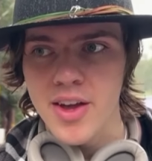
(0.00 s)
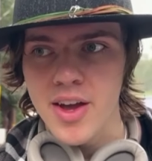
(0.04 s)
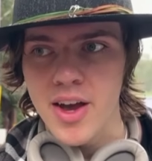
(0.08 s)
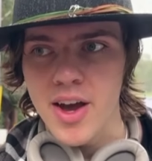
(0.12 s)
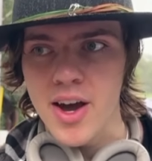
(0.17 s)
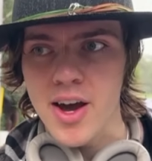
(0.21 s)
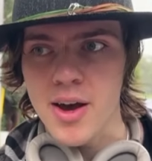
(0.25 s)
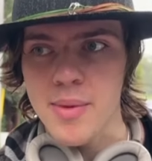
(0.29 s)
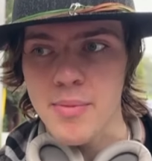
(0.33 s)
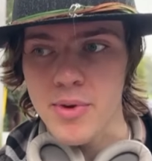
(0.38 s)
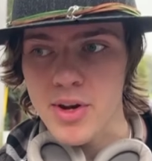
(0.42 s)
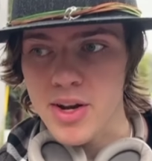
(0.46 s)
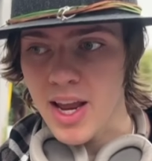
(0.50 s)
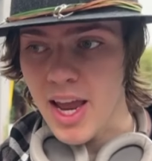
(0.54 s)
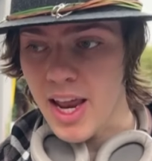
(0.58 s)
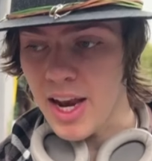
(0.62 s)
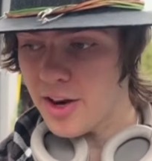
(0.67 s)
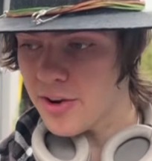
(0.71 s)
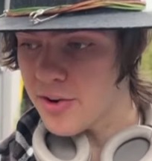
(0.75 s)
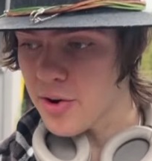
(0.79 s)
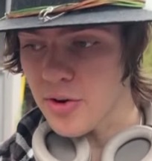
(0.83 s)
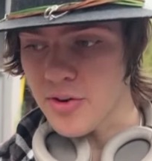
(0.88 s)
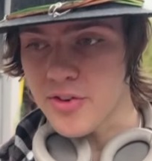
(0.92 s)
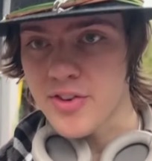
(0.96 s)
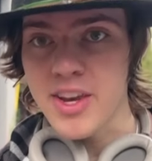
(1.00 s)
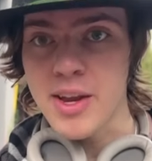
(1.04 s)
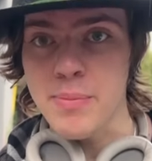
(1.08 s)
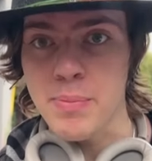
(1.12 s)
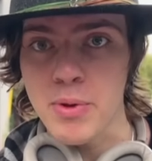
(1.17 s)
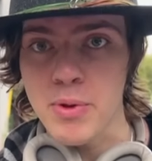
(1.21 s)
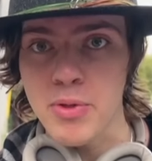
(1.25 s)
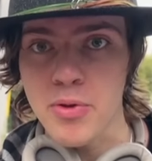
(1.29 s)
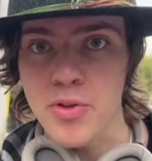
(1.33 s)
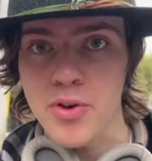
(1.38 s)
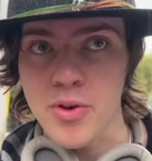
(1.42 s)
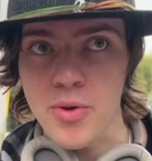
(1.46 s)
and it starts
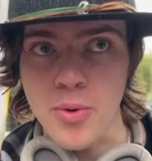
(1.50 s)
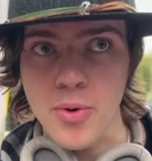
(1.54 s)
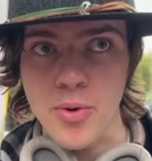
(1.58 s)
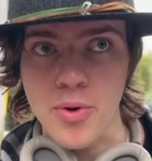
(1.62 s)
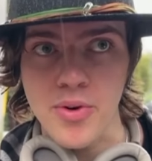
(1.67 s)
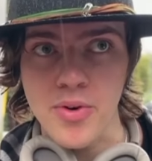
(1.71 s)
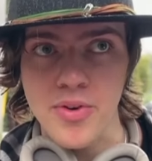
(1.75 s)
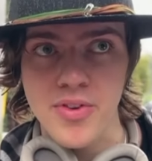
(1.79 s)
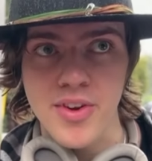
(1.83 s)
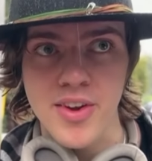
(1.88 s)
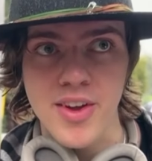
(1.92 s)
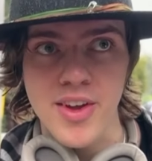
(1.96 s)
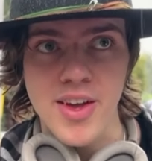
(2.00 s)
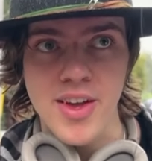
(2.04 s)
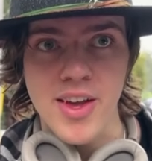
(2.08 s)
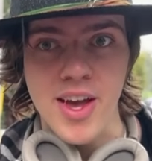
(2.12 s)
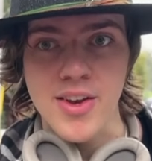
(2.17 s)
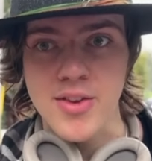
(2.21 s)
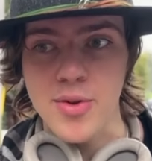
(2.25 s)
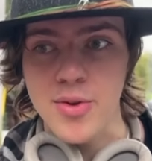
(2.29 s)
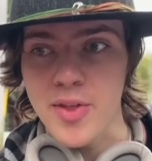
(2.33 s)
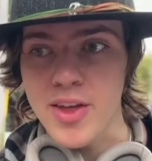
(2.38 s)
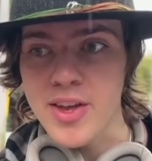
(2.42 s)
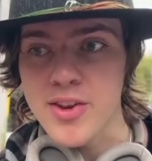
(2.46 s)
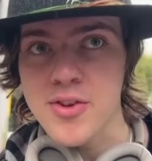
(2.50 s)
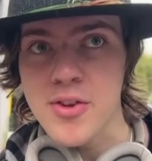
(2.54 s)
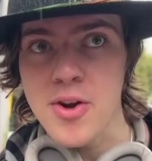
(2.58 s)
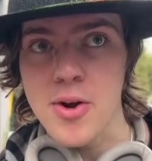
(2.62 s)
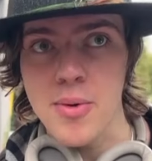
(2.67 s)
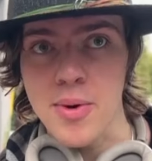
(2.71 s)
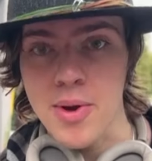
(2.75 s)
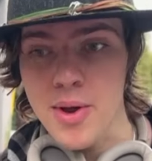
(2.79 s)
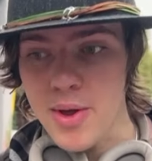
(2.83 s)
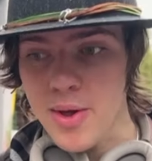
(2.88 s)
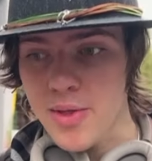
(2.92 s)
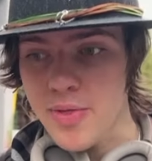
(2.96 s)
seeping through the doors. And so they
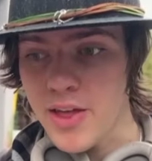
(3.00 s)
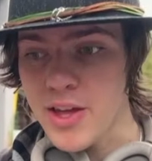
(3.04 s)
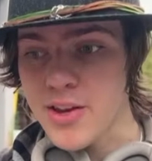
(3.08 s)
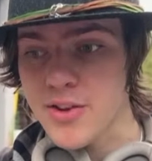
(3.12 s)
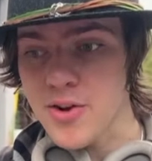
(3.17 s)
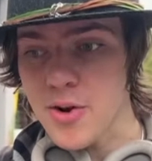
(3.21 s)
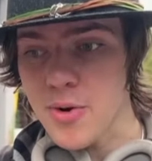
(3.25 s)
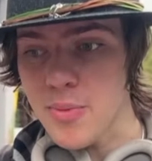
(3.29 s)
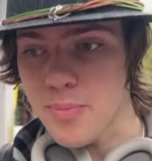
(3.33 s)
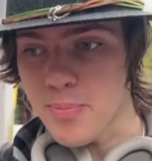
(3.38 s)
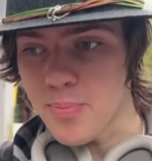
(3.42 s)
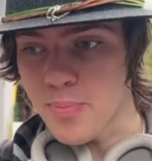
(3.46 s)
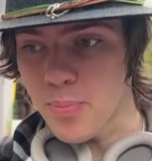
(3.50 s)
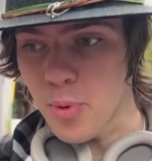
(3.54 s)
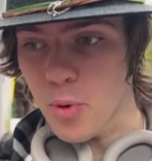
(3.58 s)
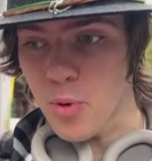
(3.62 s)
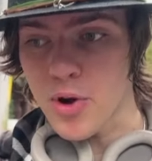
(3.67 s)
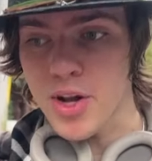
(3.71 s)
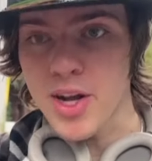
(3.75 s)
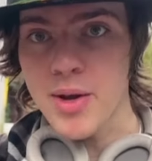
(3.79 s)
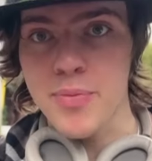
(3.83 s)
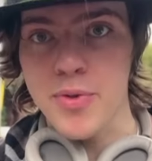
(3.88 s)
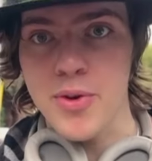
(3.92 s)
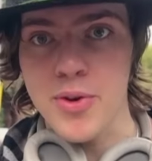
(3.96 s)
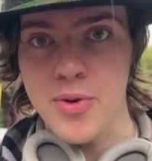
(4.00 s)
start boarding up the